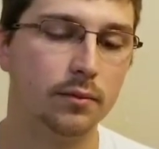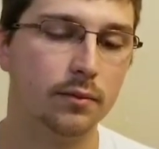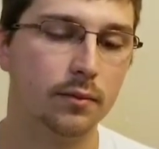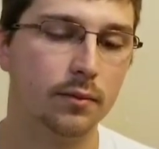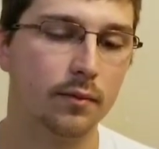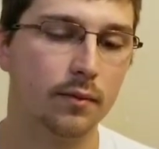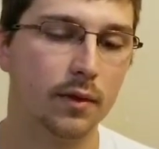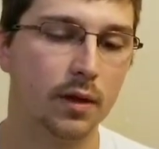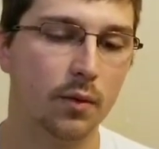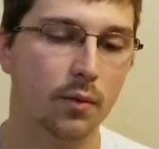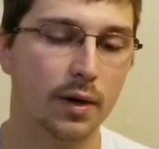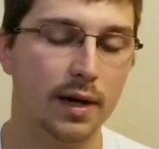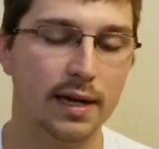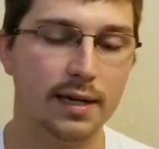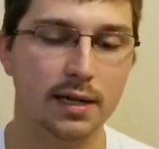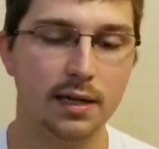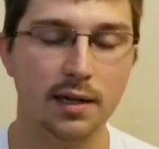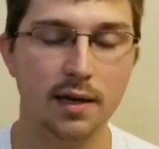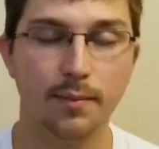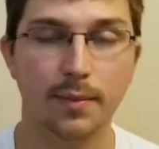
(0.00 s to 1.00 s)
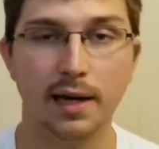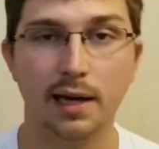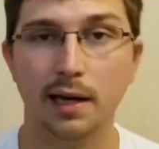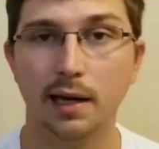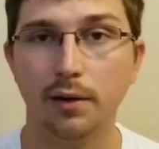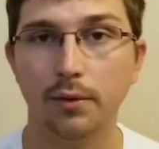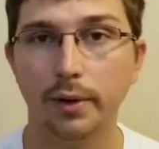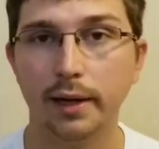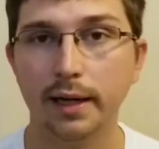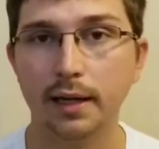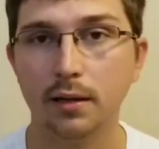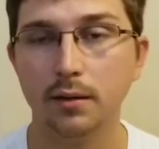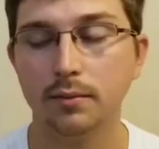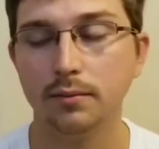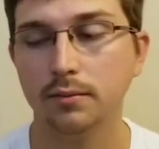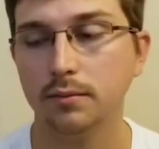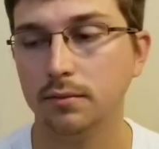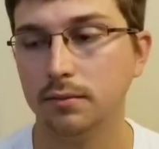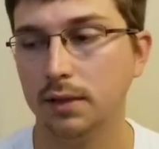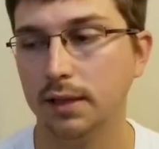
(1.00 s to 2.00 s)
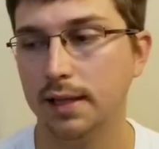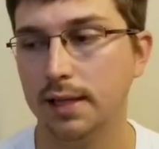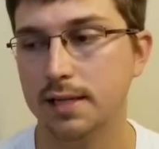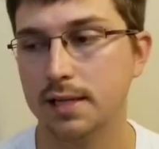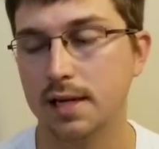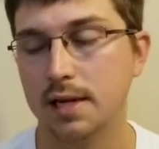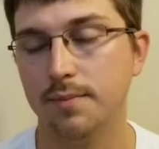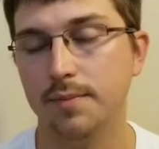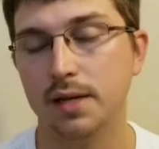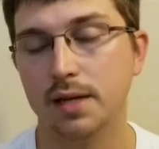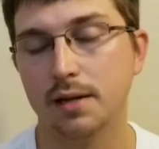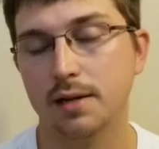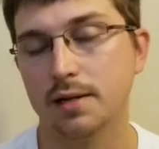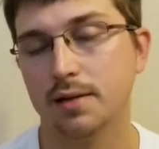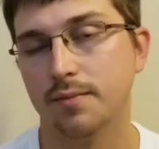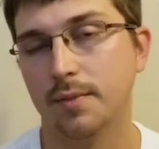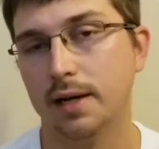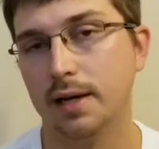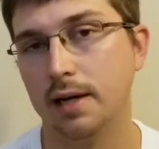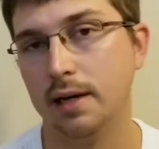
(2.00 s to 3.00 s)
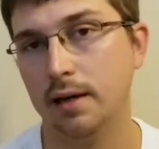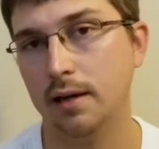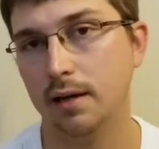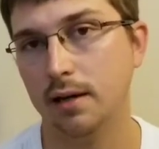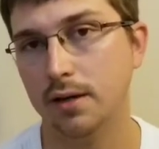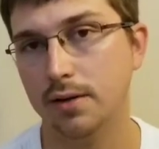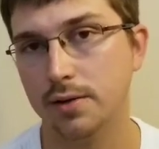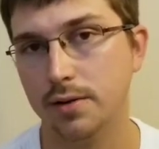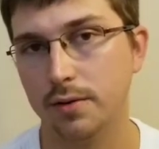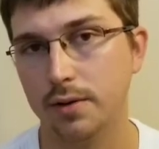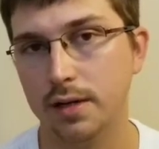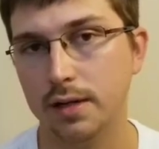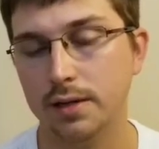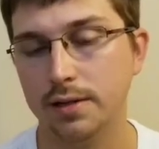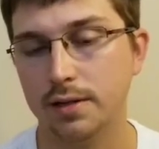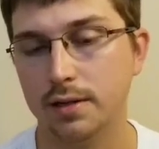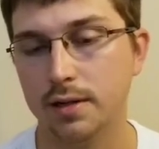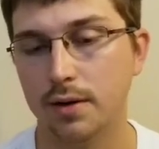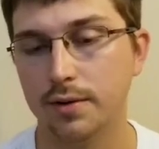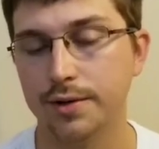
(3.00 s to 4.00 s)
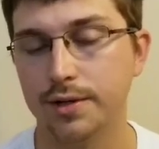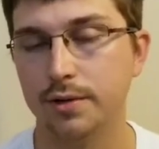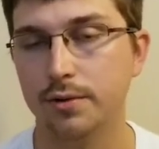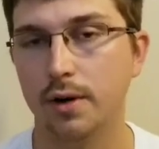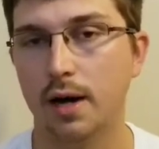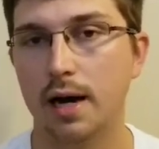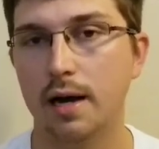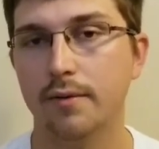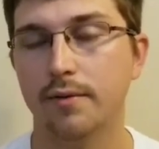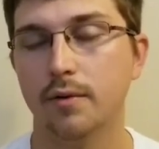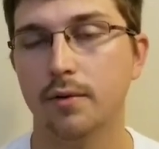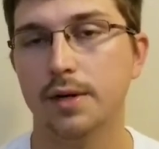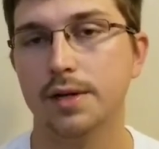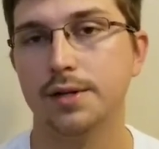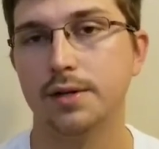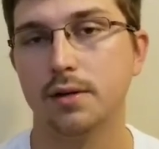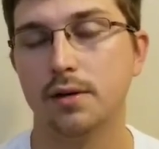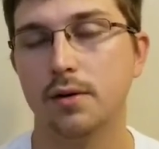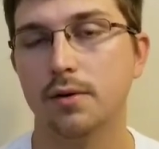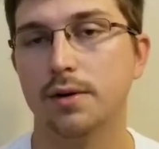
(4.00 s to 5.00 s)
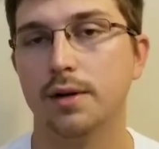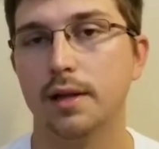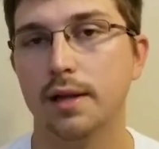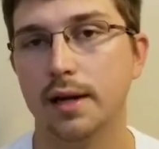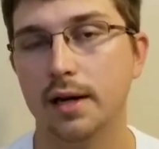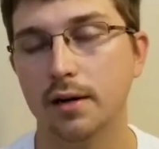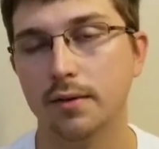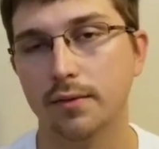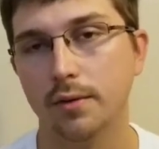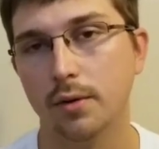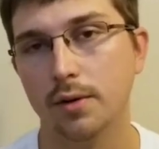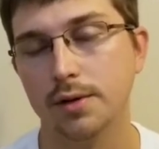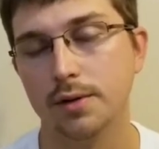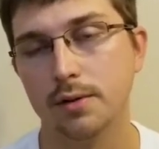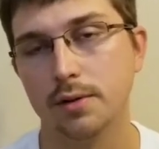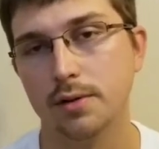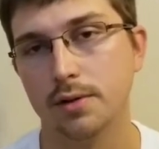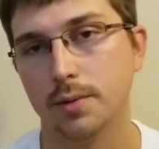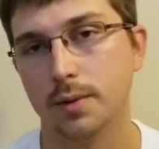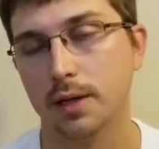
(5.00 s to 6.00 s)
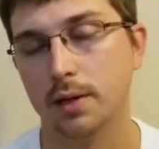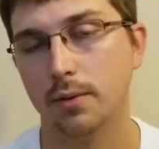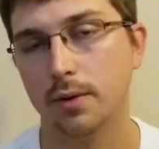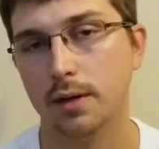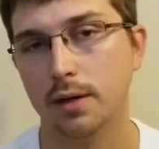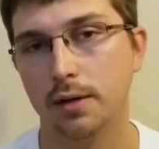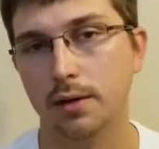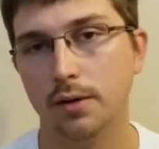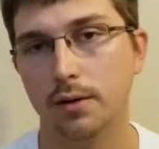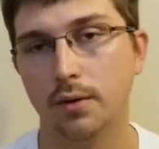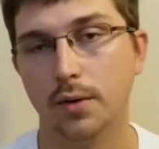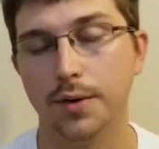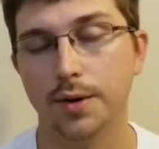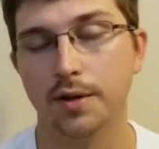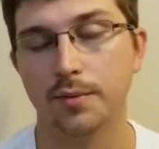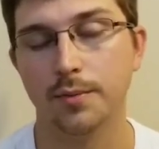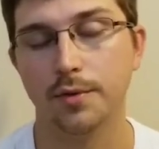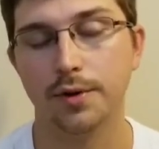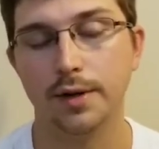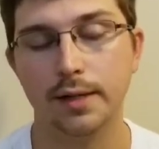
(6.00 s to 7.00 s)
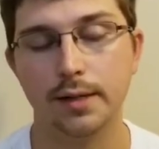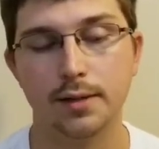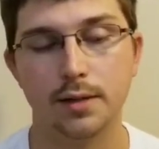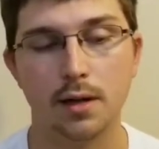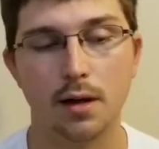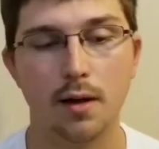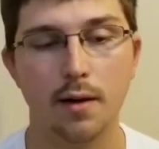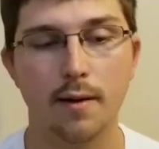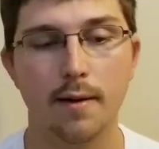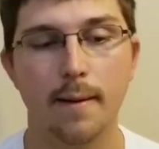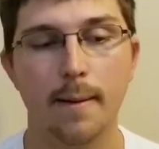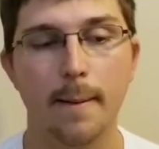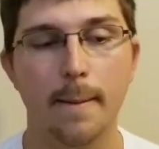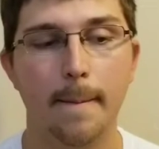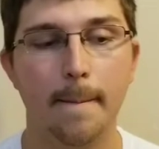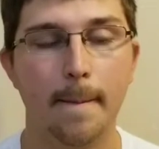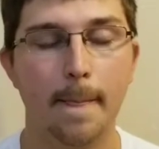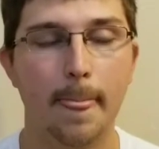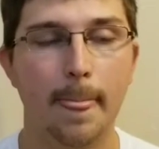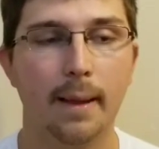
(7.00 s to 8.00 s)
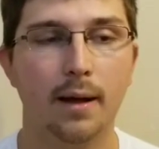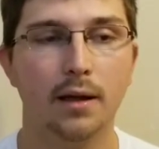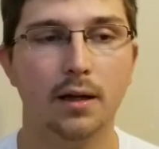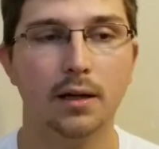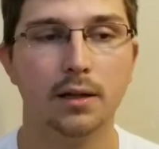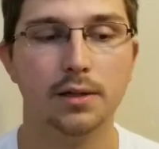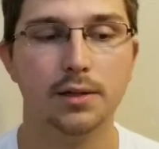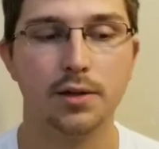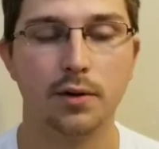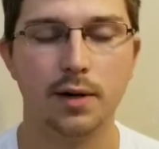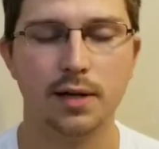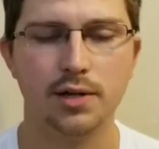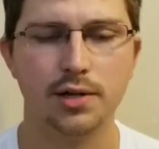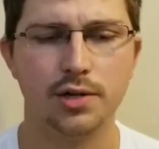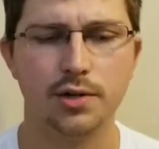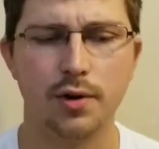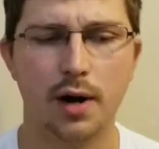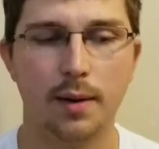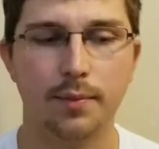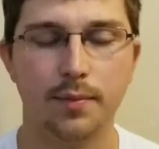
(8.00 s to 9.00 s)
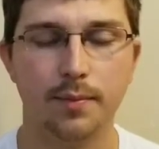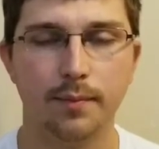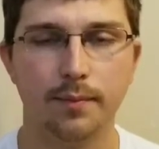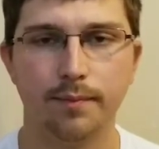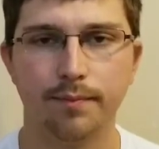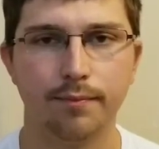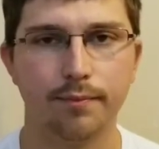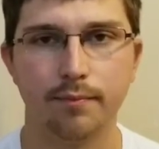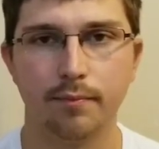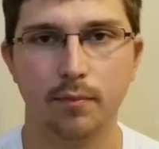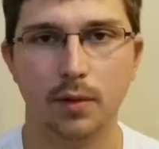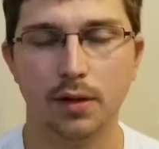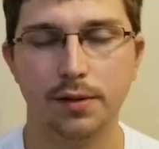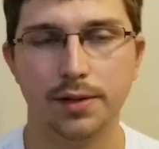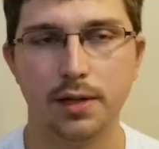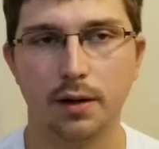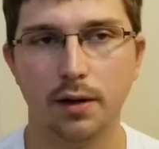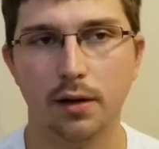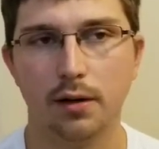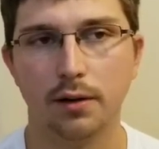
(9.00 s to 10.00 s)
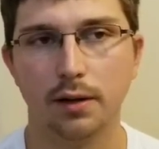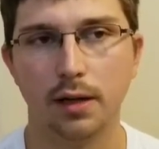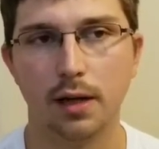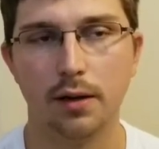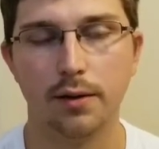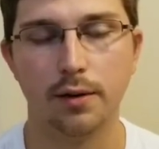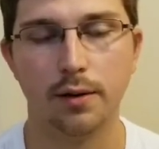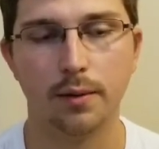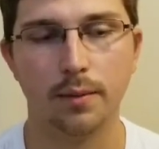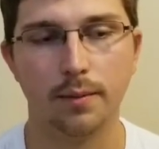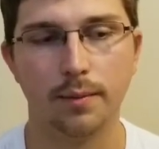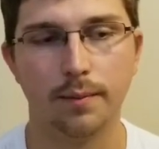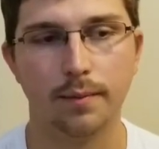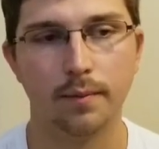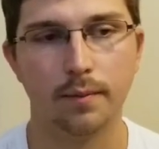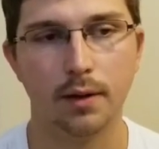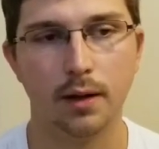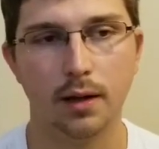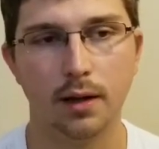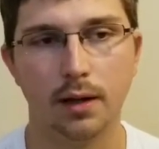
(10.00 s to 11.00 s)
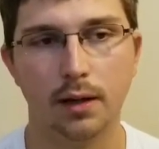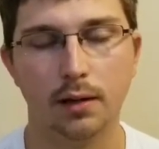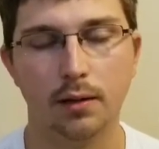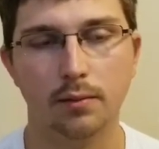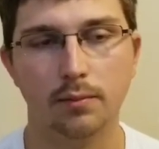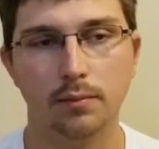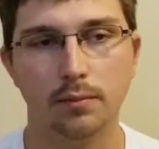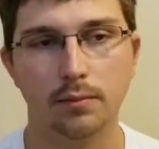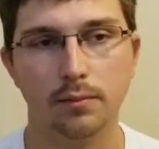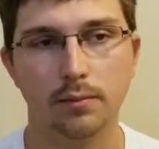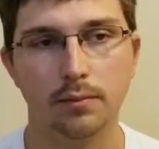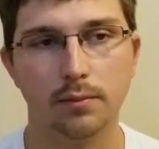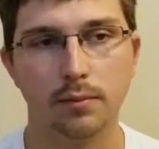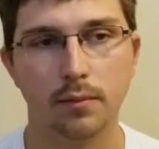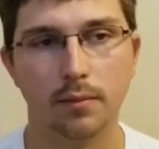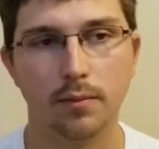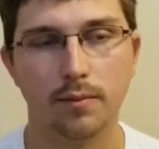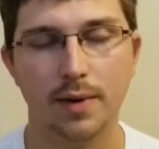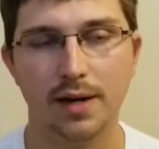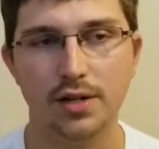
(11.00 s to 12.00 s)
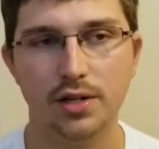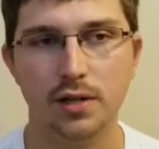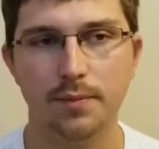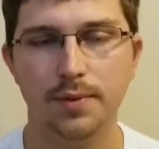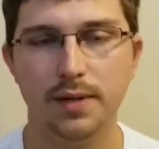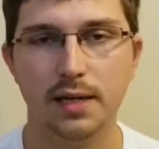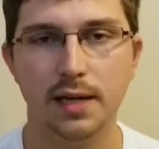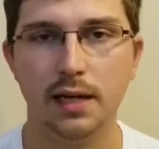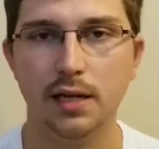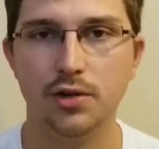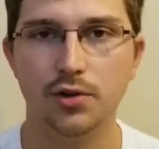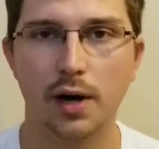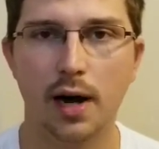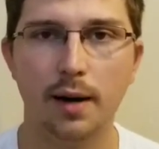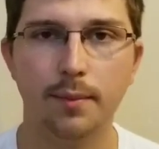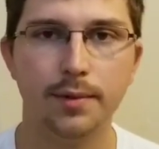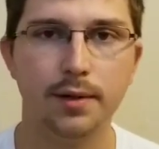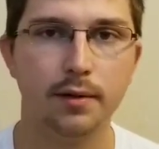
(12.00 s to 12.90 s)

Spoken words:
when I did get my head right, and they said because of my injuries, I was too high of a risk to go into the Air Force, which is what I wanted to do, or the Marines. So I just dropped military altogether. My GPA dropped,